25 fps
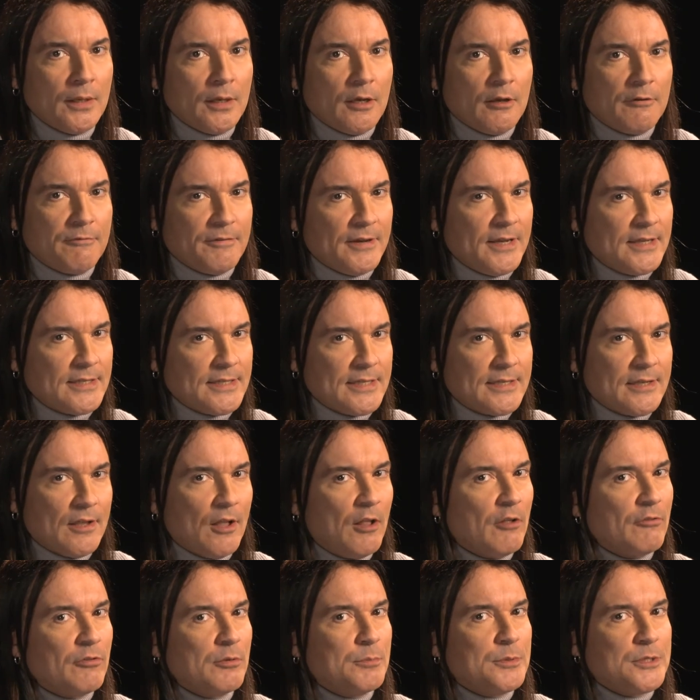Her face is
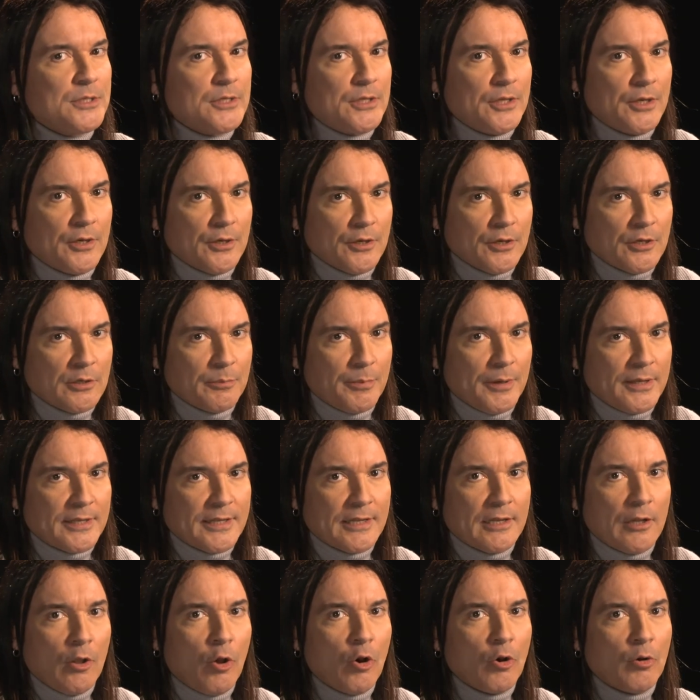half obscured by
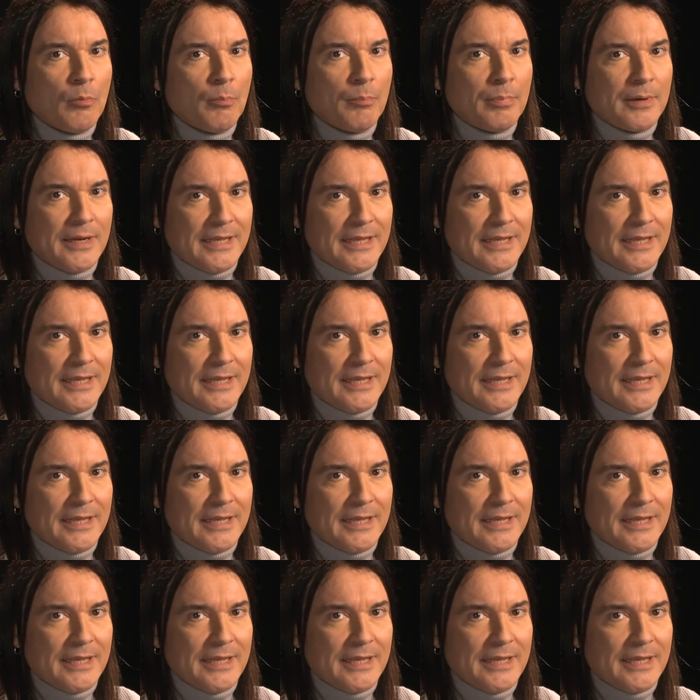the long